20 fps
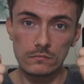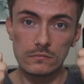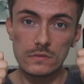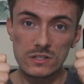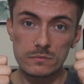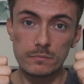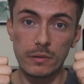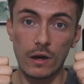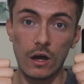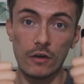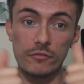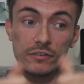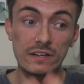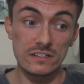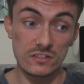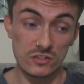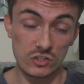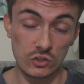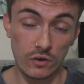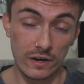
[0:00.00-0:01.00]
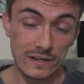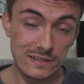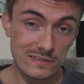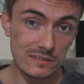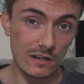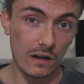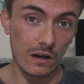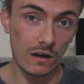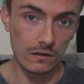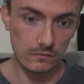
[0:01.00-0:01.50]
It's perfect. It's a great
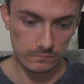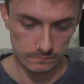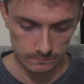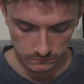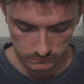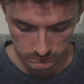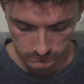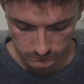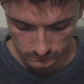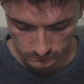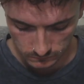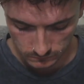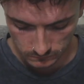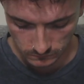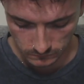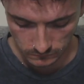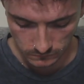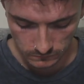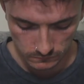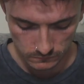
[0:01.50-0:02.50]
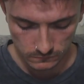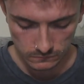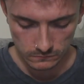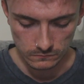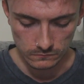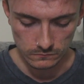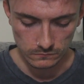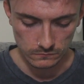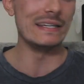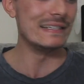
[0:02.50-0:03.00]
start. The second thing I've started
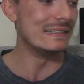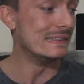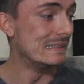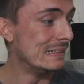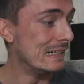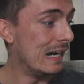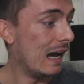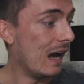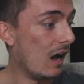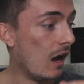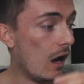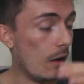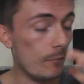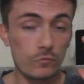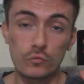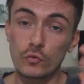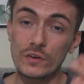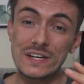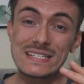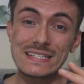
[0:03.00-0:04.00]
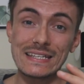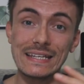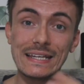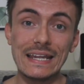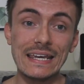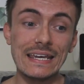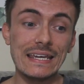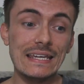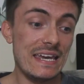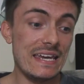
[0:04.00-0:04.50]
doing
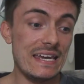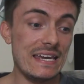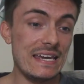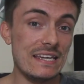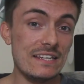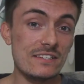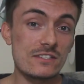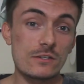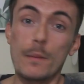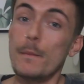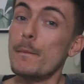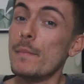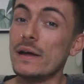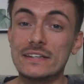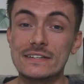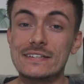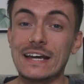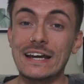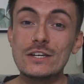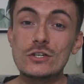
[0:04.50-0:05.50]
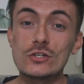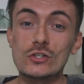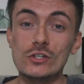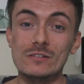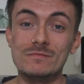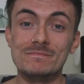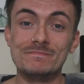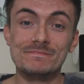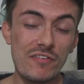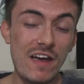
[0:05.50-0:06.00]
recently is meditation.
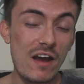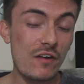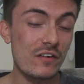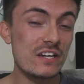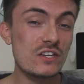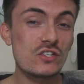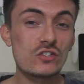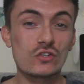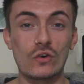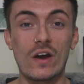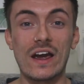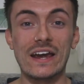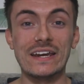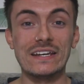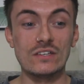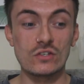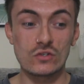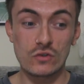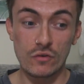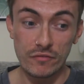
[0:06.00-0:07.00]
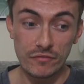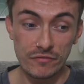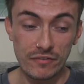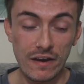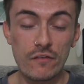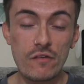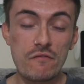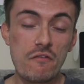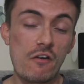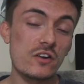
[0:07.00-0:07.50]
Very strange.
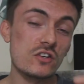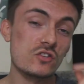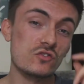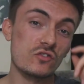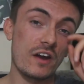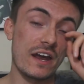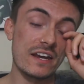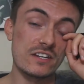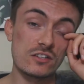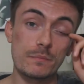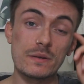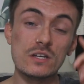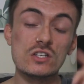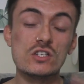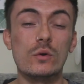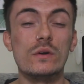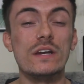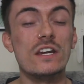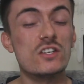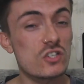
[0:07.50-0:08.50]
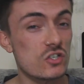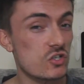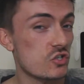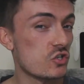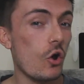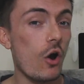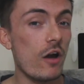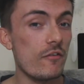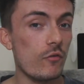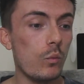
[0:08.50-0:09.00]
Very, very strange. I've been doing it just
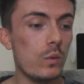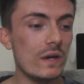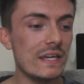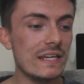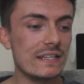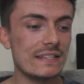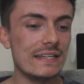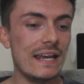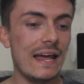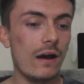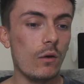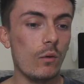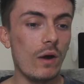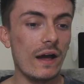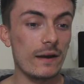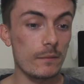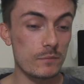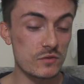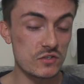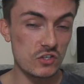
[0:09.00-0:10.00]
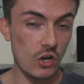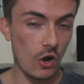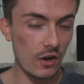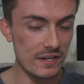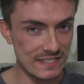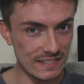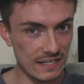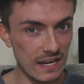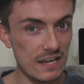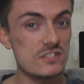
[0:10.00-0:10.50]
shy of a week now, and I'm starting
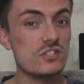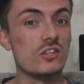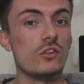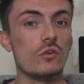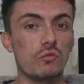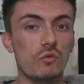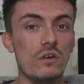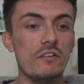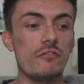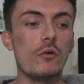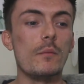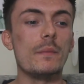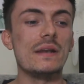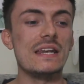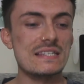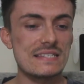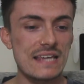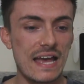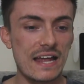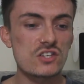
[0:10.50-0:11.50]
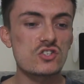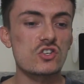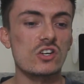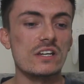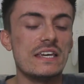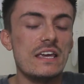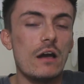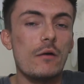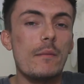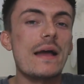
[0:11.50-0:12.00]
to get into the rhythm, and
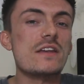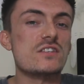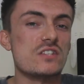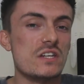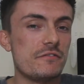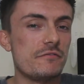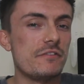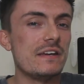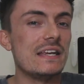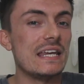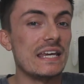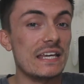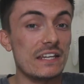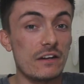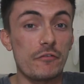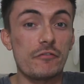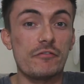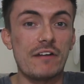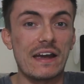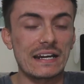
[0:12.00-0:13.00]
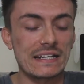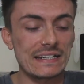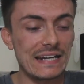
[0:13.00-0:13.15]
I'm actually feeling an effect